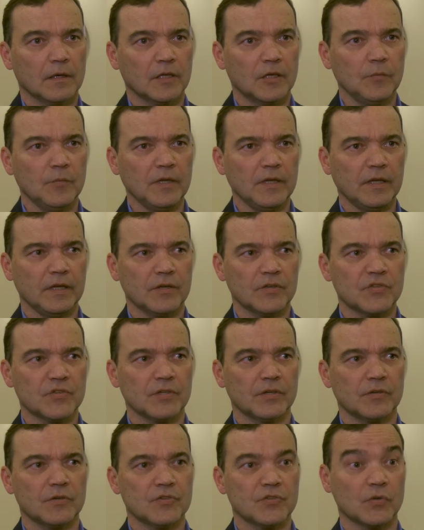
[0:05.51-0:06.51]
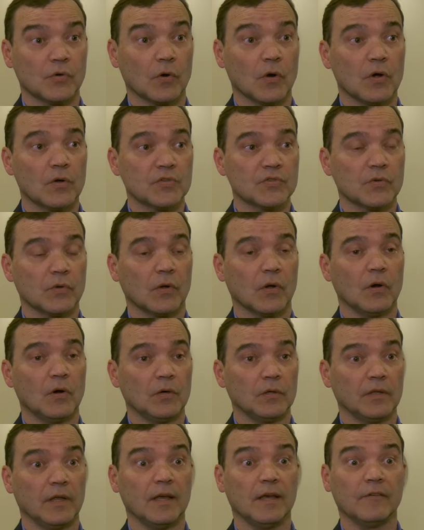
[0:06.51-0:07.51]
community health centers are also
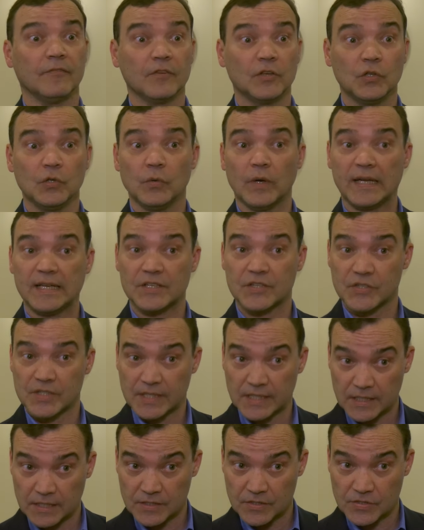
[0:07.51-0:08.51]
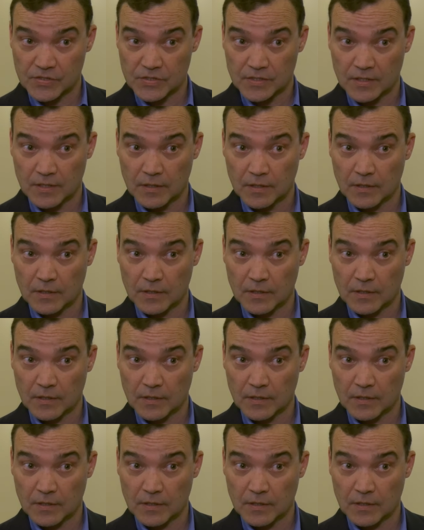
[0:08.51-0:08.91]
called FQHCs